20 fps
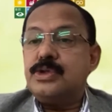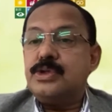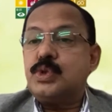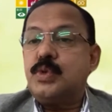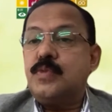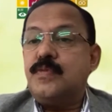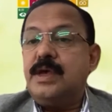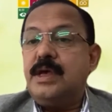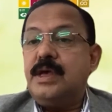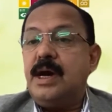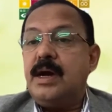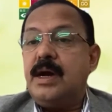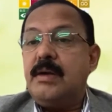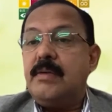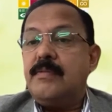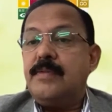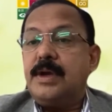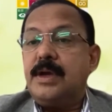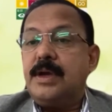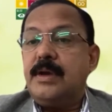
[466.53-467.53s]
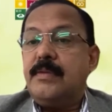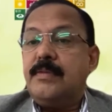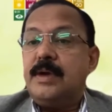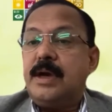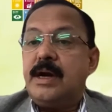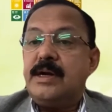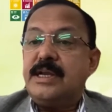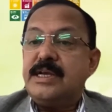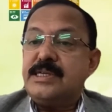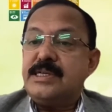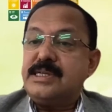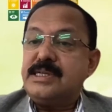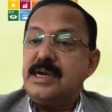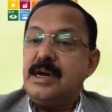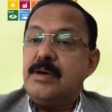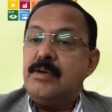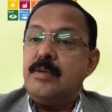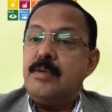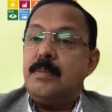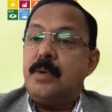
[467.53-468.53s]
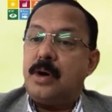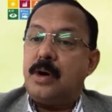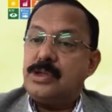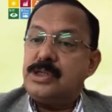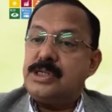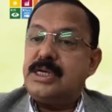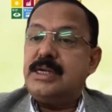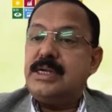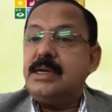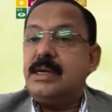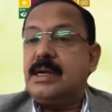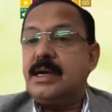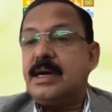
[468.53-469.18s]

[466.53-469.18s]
So we are testing out blockchain